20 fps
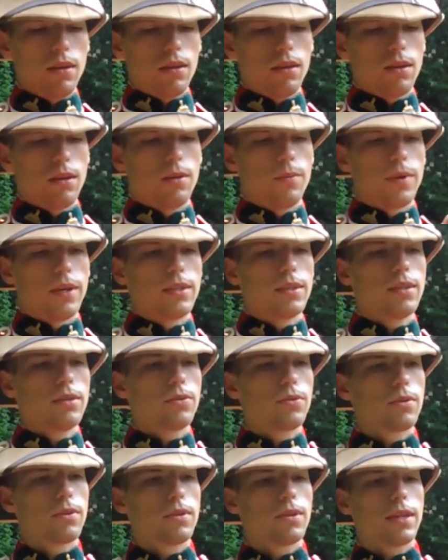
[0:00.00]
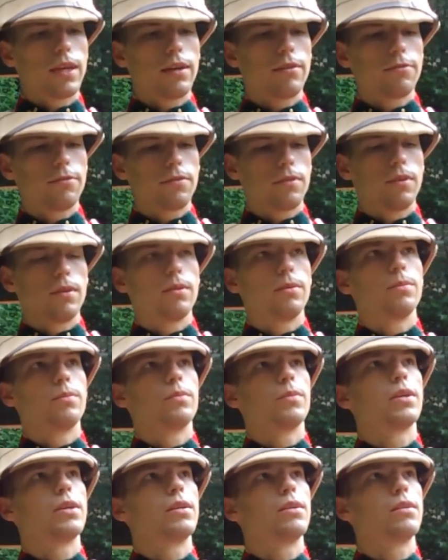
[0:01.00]
I did order that
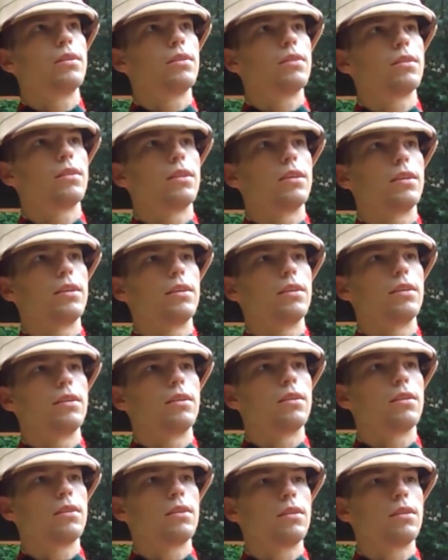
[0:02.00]
from the